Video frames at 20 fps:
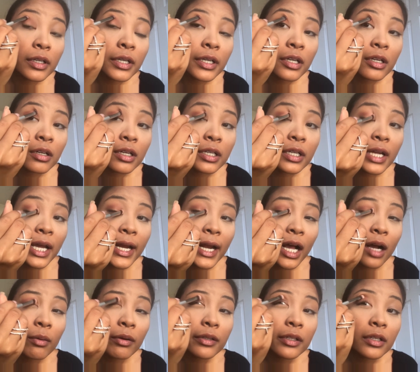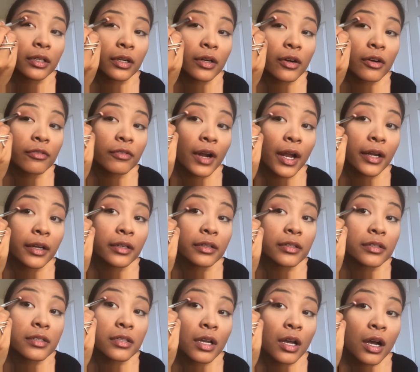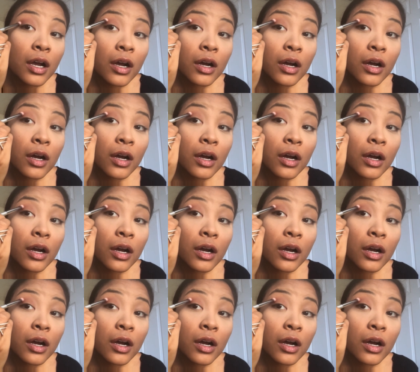you know, a night out with your girlfriends,